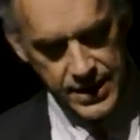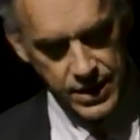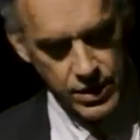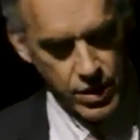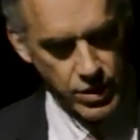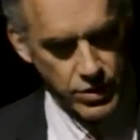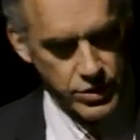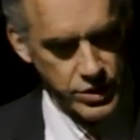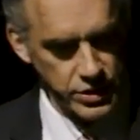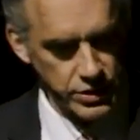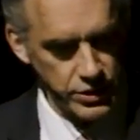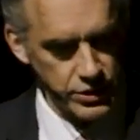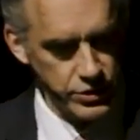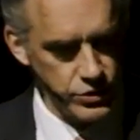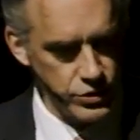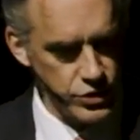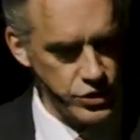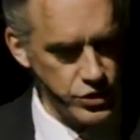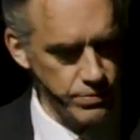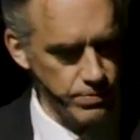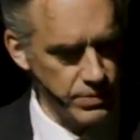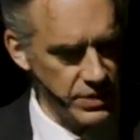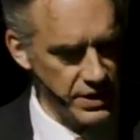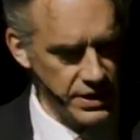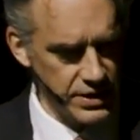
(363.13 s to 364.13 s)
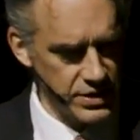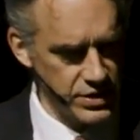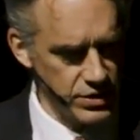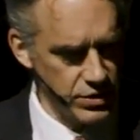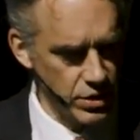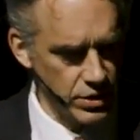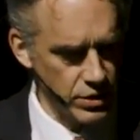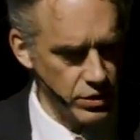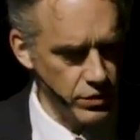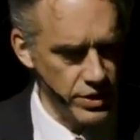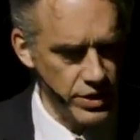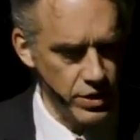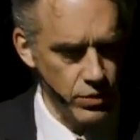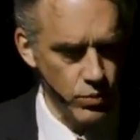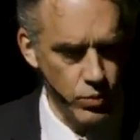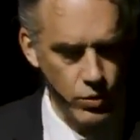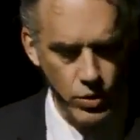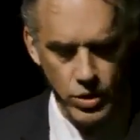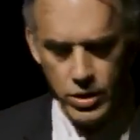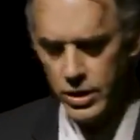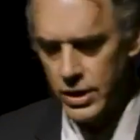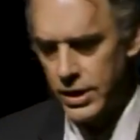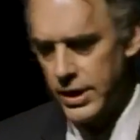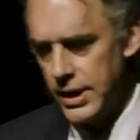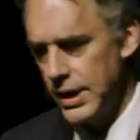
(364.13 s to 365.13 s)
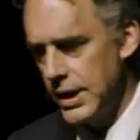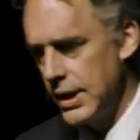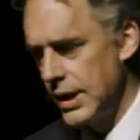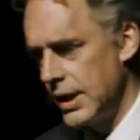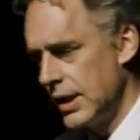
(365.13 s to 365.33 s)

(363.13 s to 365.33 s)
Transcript: in our delusion, but it's not going to work.